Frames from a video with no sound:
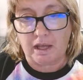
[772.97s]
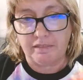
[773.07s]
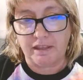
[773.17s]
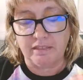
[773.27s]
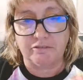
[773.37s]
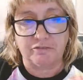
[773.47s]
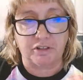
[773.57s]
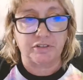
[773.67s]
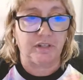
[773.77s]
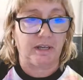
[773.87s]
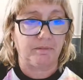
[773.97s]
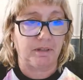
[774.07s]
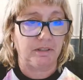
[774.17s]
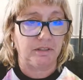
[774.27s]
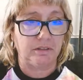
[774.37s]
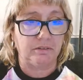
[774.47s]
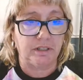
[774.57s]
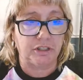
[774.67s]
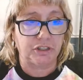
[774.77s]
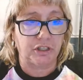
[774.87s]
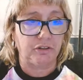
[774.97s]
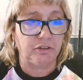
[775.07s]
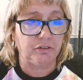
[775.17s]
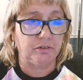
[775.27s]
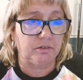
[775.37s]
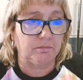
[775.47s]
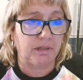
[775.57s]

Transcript: I think the first thing I'm going to do is show you